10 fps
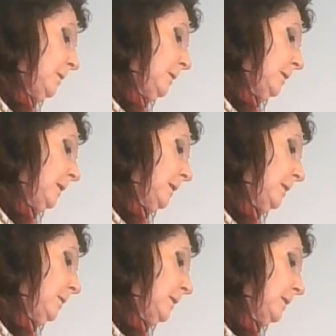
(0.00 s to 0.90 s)

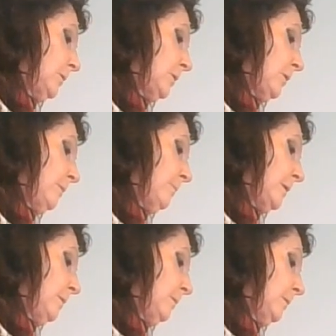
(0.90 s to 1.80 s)
Again, that's going
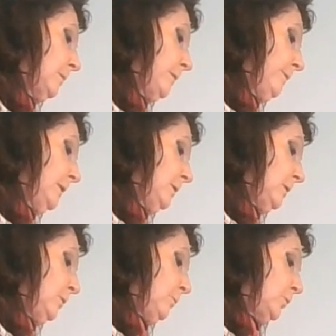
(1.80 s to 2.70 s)
round the
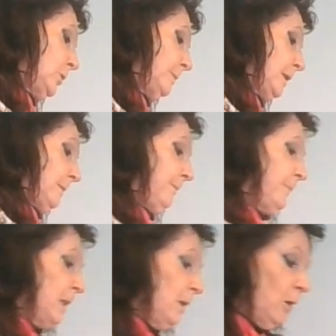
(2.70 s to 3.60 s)
crevice, swoosh him down.
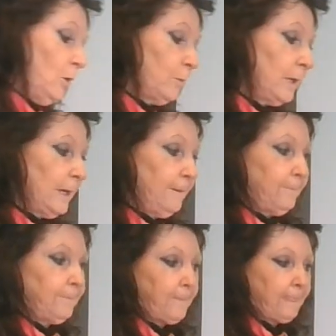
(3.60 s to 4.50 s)
Okay,
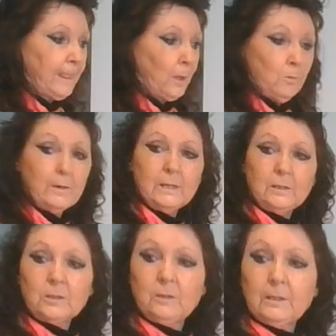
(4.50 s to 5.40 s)
all right,
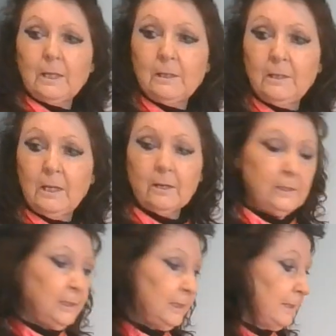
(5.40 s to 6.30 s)
so getting the
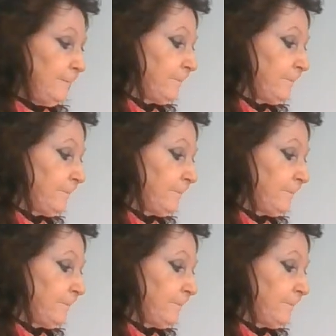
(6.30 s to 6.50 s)
idea.